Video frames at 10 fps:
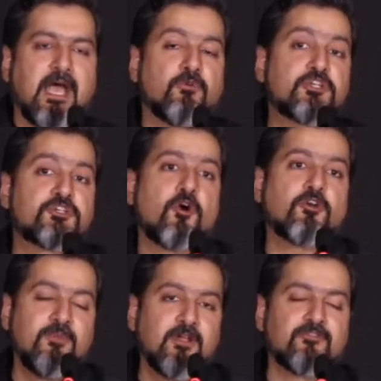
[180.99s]
And what
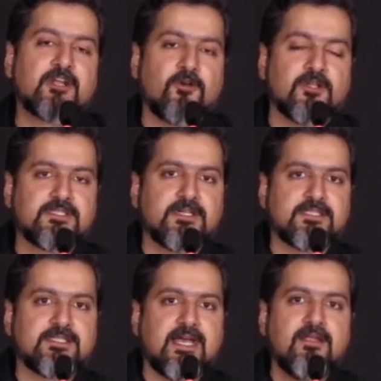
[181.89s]
shocked me of that concert
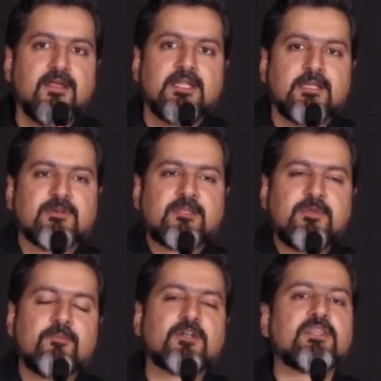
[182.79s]
is that there must have
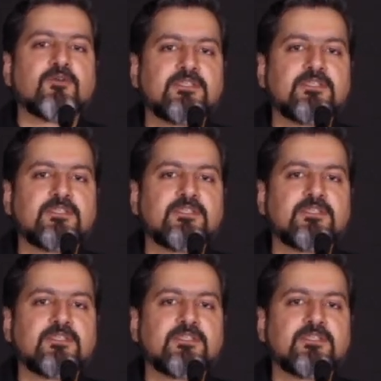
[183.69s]
been about